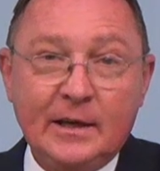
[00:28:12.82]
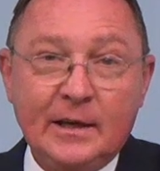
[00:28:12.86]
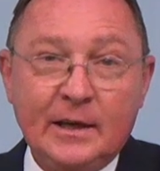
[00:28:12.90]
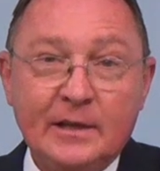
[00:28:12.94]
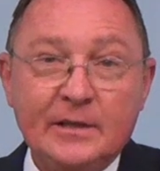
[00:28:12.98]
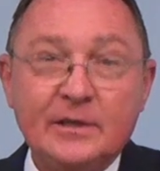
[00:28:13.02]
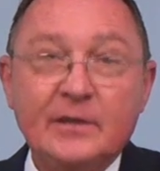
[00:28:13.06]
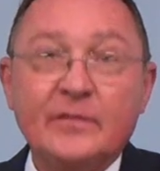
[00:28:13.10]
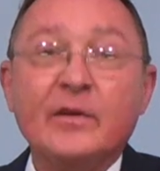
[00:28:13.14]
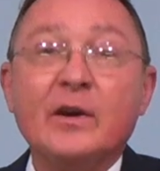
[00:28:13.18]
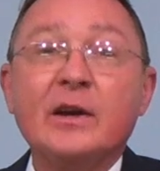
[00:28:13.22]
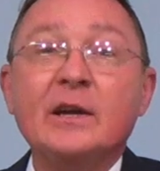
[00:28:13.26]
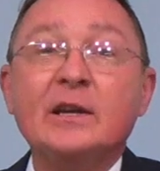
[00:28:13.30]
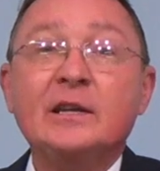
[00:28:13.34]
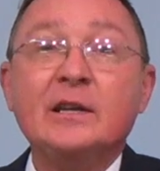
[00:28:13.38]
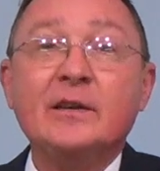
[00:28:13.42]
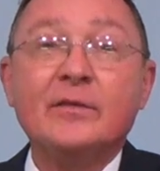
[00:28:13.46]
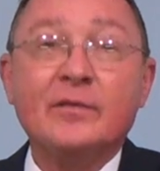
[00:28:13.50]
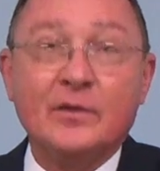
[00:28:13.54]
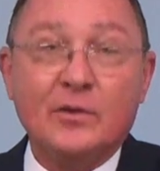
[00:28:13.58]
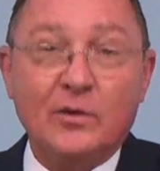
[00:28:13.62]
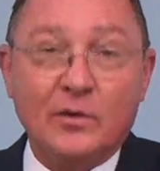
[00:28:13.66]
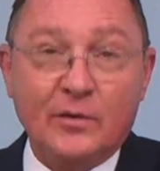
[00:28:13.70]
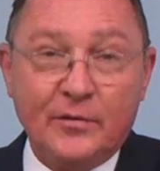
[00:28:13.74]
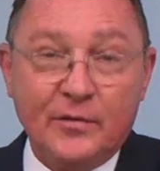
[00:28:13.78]
is a very
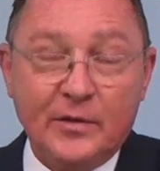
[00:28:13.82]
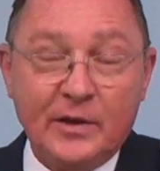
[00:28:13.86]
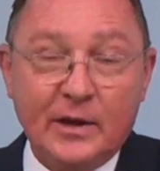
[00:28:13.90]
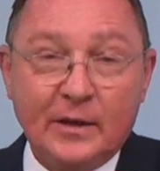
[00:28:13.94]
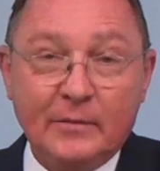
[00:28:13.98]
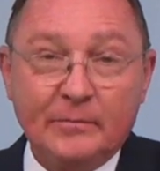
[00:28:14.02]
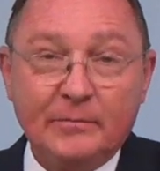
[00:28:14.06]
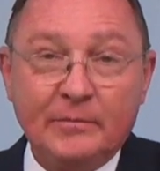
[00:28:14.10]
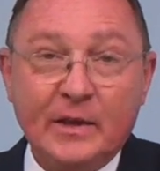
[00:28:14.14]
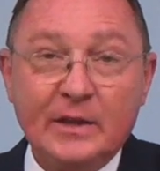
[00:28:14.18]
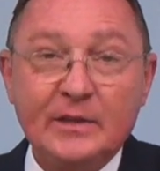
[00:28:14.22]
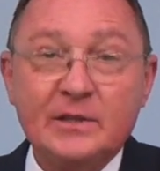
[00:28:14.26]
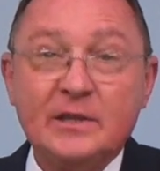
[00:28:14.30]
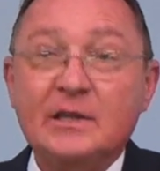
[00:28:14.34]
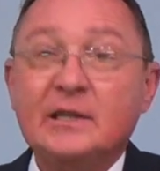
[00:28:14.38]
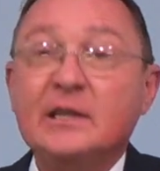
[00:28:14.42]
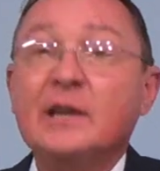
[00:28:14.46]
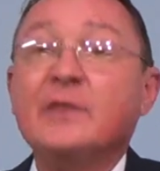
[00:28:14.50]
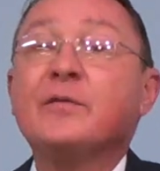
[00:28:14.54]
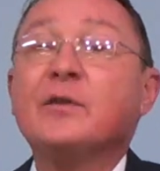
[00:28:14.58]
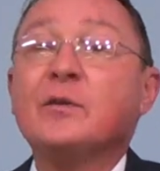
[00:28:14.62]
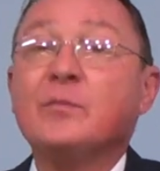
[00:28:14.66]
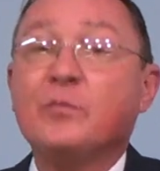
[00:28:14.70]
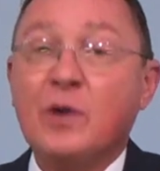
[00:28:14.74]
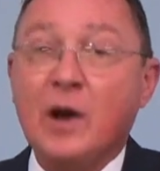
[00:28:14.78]
difficult thing. It's a
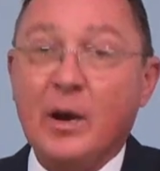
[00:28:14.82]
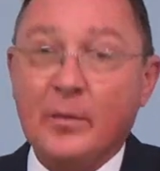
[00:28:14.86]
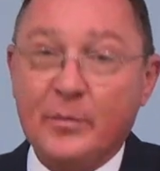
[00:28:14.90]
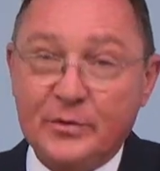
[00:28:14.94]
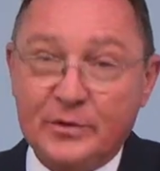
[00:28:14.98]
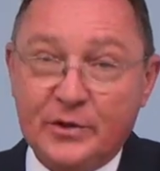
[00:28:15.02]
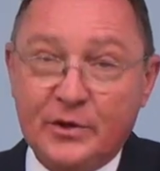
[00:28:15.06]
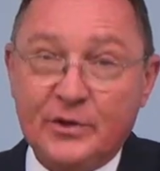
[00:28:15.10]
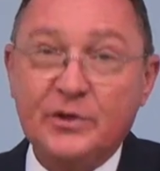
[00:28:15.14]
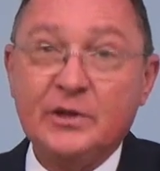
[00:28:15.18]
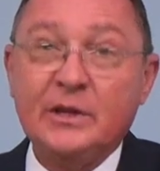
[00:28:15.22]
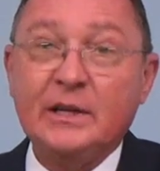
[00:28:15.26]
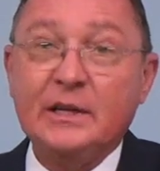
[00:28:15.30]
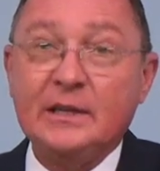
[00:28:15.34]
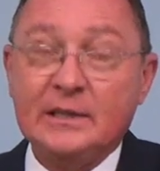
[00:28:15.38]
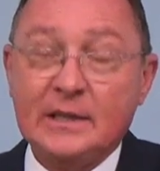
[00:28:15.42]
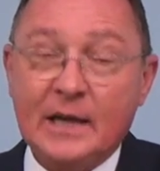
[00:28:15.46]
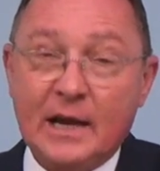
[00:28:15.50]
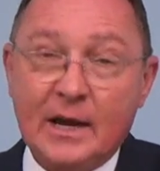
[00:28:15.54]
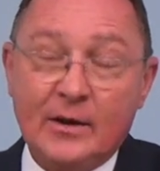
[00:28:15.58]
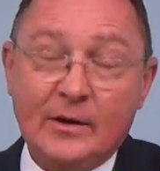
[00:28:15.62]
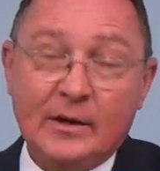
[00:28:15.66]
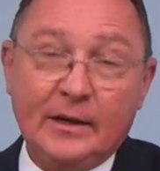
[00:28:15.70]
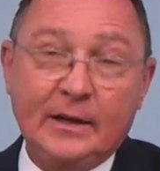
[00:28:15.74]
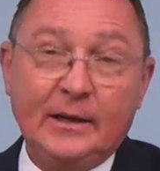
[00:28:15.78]
different proposition
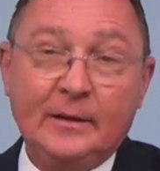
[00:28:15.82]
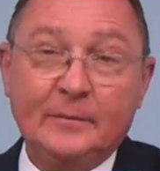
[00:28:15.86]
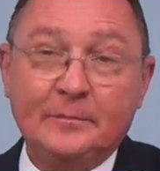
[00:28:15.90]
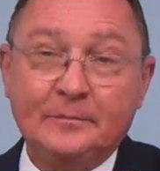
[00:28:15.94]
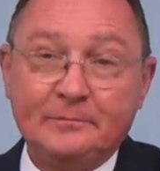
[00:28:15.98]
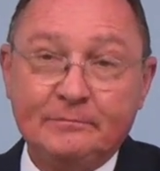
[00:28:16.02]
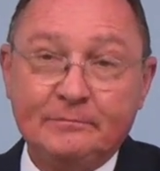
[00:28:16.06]
entirely.